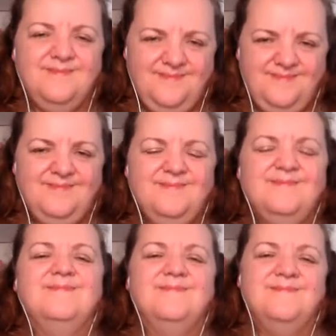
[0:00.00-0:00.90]

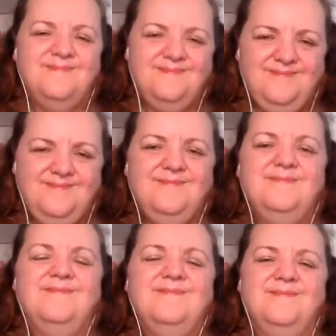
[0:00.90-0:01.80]

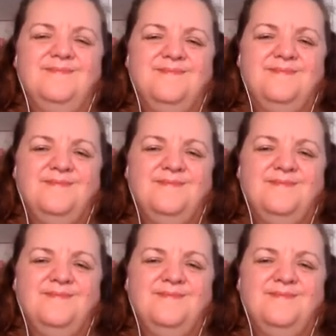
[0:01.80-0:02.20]
This person isn't speaking.